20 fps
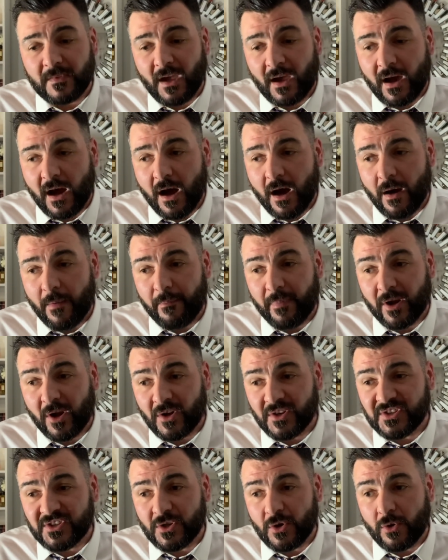but
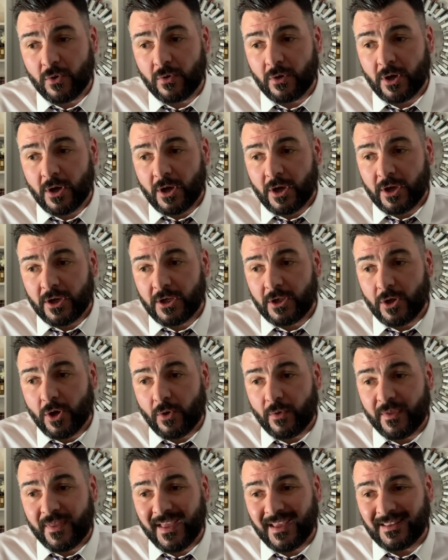also, you
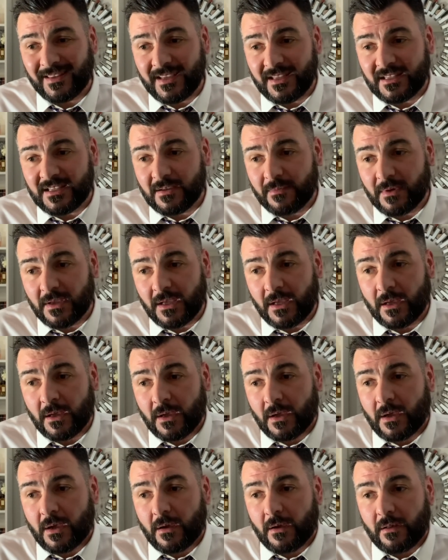know, they need to be
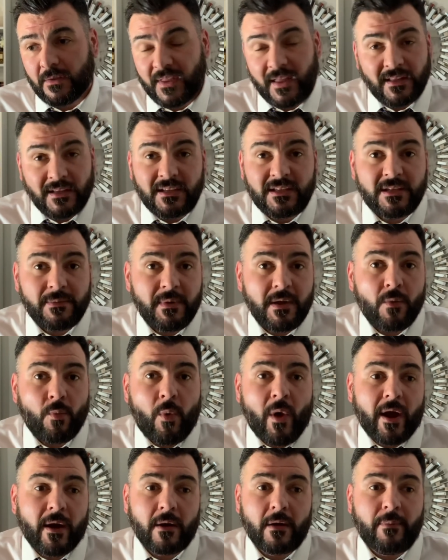
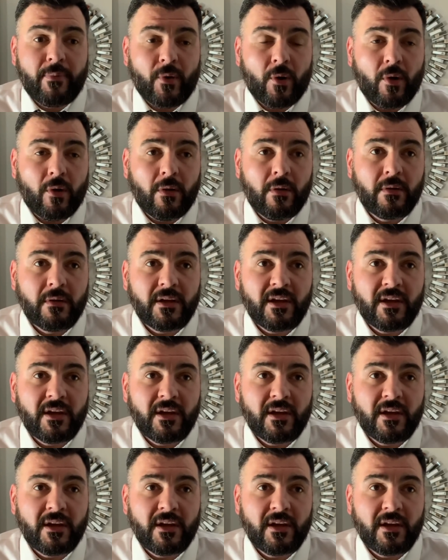wearable.